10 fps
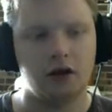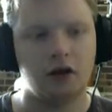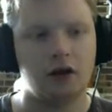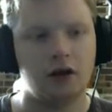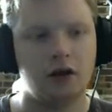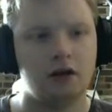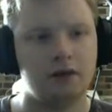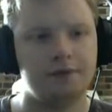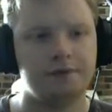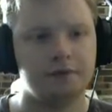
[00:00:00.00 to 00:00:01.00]

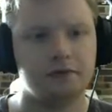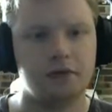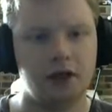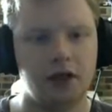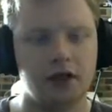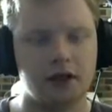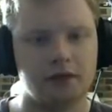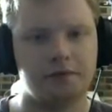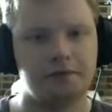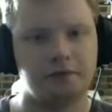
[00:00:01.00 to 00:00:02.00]
go. Yeah.
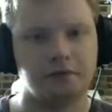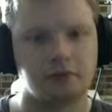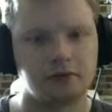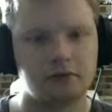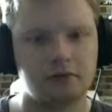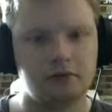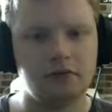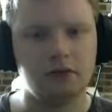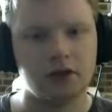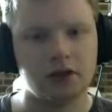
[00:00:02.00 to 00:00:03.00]

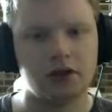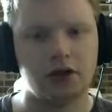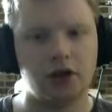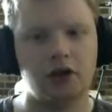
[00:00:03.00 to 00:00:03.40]
So